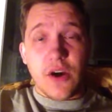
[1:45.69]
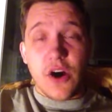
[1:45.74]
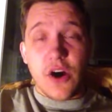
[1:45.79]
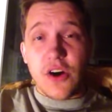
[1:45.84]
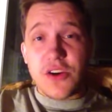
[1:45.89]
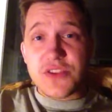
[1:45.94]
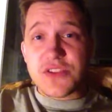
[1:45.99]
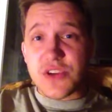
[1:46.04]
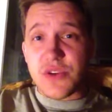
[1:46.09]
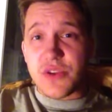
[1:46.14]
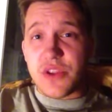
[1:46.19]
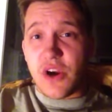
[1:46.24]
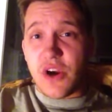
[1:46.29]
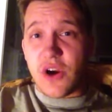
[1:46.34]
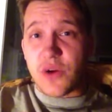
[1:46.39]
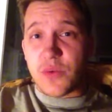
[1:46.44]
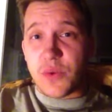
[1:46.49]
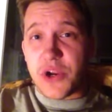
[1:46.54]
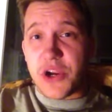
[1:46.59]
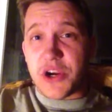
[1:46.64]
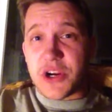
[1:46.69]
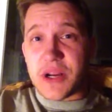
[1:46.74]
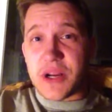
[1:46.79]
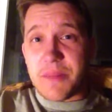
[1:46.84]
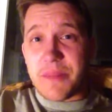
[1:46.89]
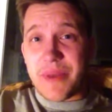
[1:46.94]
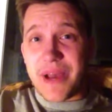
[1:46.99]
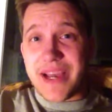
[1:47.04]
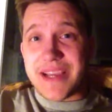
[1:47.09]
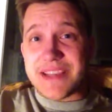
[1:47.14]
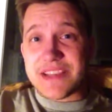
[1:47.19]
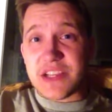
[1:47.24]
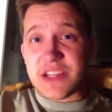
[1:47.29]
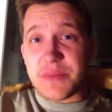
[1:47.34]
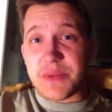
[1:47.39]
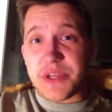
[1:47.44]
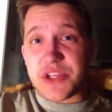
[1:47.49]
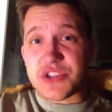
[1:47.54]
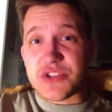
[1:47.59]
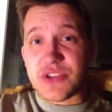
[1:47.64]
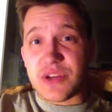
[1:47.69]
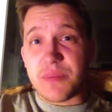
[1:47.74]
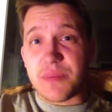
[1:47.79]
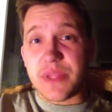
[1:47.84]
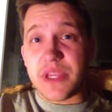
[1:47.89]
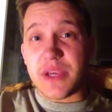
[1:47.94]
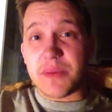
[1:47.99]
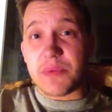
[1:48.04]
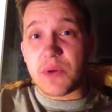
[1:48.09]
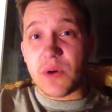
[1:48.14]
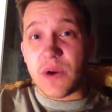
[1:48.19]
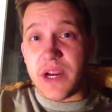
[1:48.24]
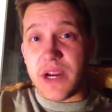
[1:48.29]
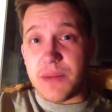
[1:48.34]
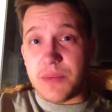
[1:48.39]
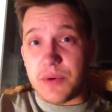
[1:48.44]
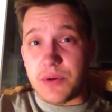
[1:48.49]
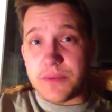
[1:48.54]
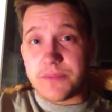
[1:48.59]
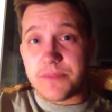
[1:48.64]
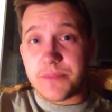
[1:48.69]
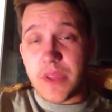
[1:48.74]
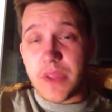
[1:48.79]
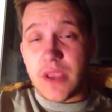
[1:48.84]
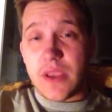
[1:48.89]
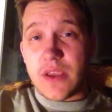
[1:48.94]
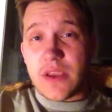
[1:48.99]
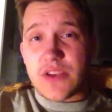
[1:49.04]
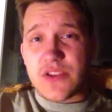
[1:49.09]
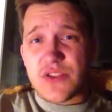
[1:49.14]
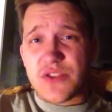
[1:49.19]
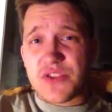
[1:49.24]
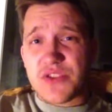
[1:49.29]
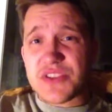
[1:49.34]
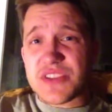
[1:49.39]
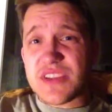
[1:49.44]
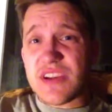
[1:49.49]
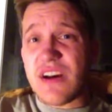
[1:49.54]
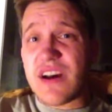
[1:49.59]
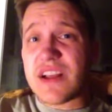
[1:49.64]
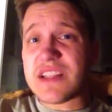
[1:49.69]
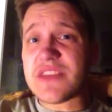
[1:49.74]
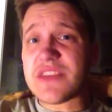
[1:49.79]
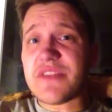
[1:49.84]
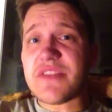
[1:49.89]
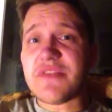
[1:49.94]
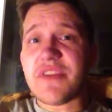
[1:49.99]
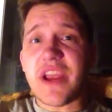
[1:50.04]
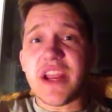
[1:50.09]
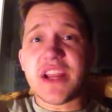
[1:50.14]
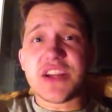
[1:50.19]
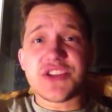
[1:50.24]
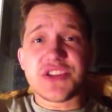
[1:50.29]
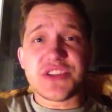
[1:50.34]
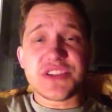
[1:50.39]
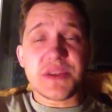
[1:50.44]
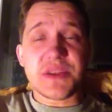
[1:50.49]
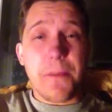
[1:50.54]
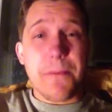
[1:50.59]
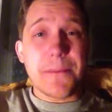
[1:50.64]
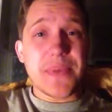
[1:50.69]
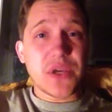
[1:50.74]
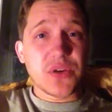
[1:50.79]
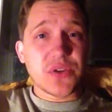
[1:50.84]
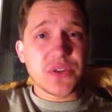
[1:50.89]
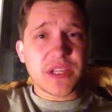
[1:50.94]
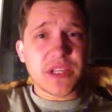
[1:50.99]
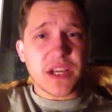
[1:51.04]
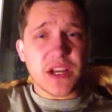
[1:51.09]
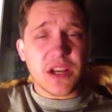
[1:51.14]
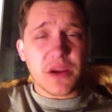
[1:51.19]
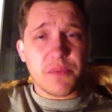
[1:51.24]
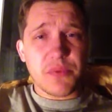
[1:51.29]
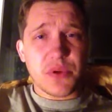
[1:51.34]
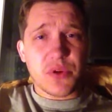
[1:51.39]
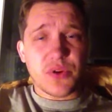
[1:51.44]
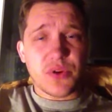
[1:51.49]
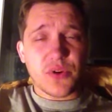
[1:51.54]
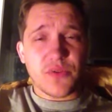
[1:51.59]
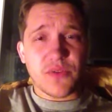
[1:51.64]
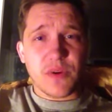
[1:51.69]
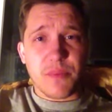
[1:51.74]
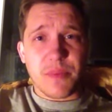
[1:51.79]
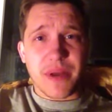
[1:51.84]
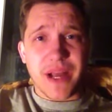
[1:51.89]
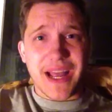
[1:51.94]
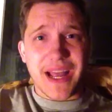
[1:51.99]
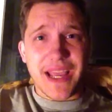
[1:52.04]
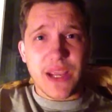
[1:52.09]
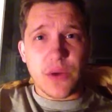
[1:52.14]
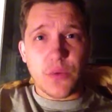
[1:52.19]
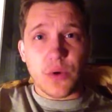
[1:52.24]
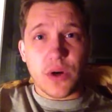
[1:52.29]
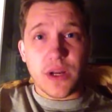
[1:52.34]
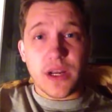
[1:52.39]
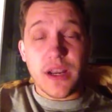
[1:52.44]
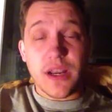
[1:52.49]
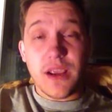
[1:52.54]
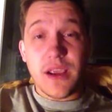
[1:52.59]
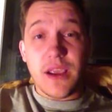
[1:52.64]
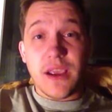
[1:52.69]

Also, the hardware you're going to buy is going to be extremely upgradable. So there's tons of advantages to building a computer over buying one.